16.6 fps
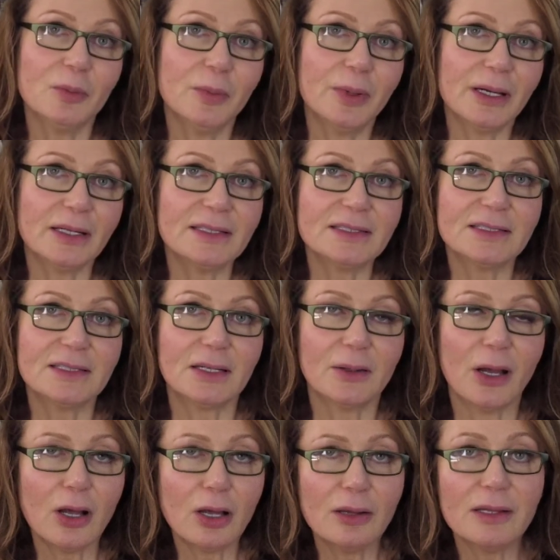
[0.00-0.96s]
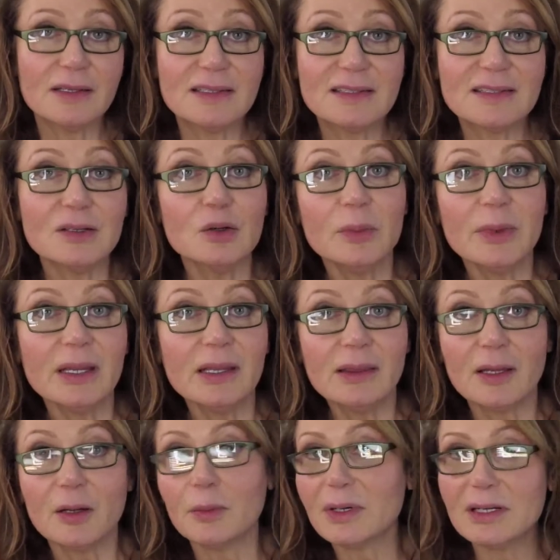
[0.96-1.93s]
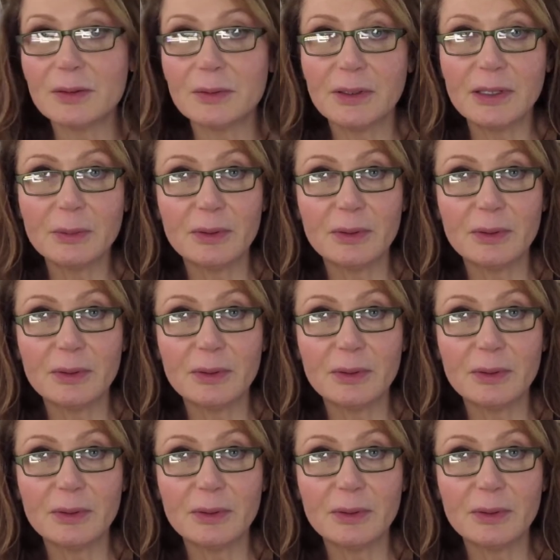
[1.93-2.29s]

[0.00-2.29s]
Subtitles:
but all the Zooming that we're doing